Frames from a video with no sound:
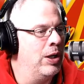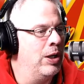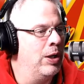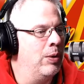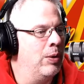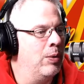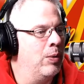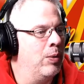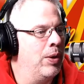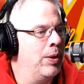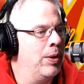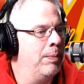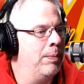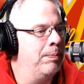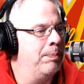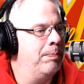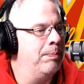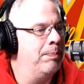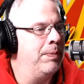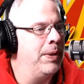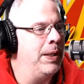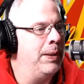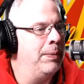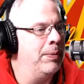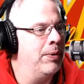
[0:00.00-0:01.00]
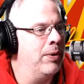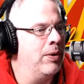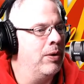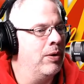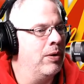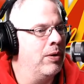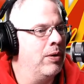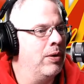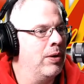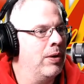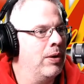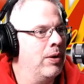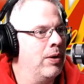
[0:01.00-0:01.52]
were the
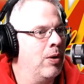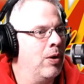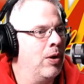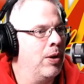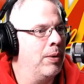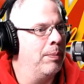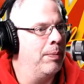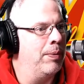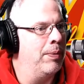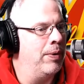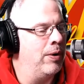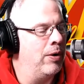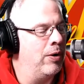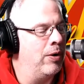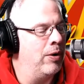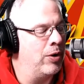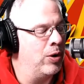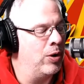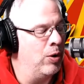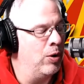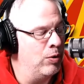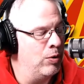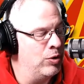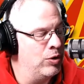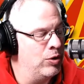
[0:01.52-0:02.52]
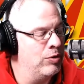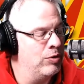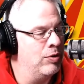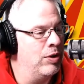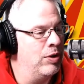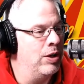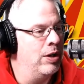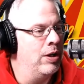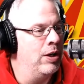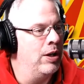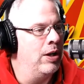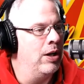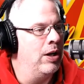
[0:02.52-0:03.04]
people or the coaches
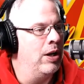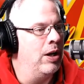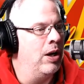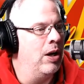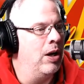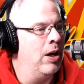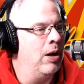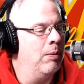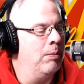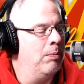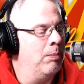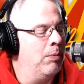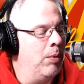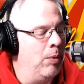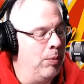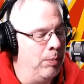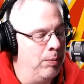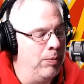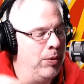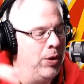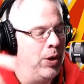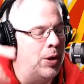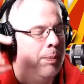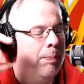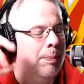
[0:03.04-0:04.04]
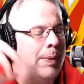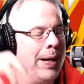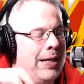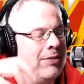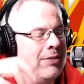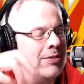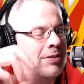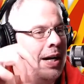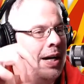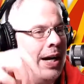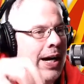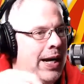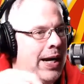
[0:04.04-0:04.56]
their
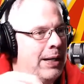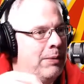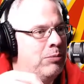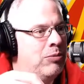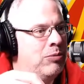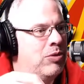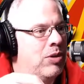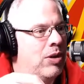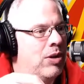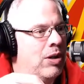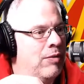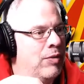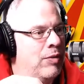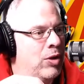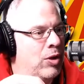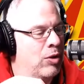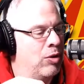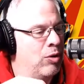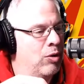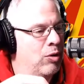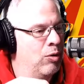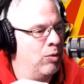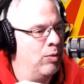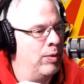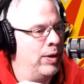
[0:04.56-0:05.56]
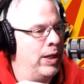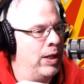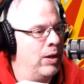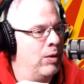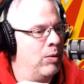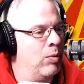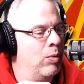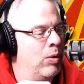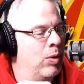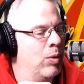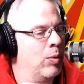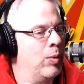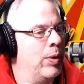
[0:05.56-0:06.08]
best times of their career
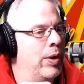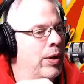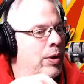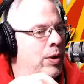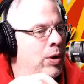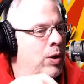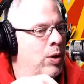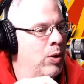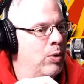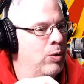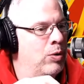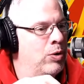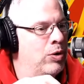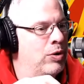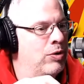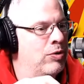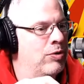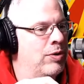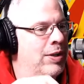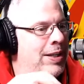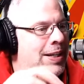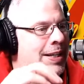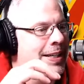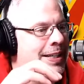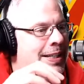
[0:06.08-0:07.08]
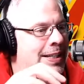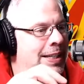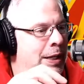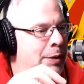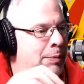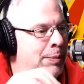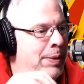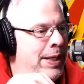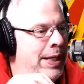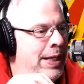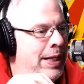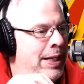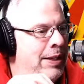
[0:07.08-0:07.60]
were with coaches that
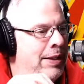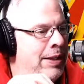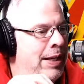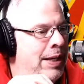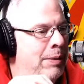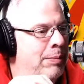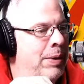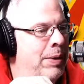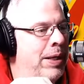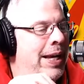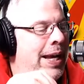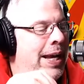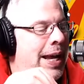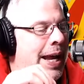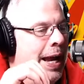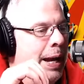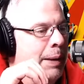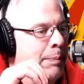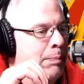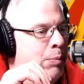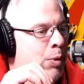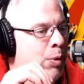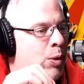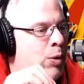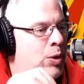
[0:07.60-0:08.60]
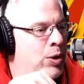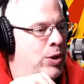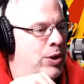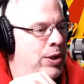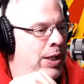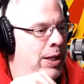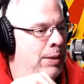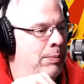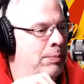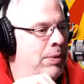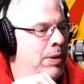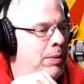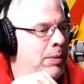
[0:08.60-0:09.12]
intimidated them and pushed
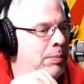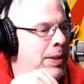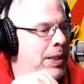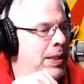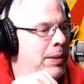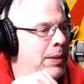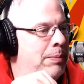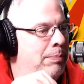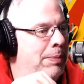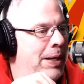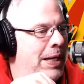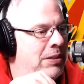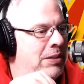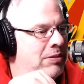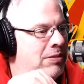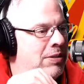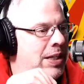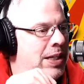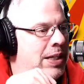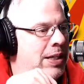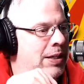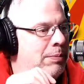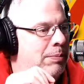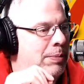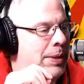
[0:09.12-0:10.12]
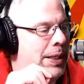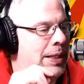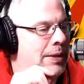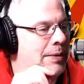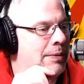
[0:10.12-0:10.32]
them to be the best they could be.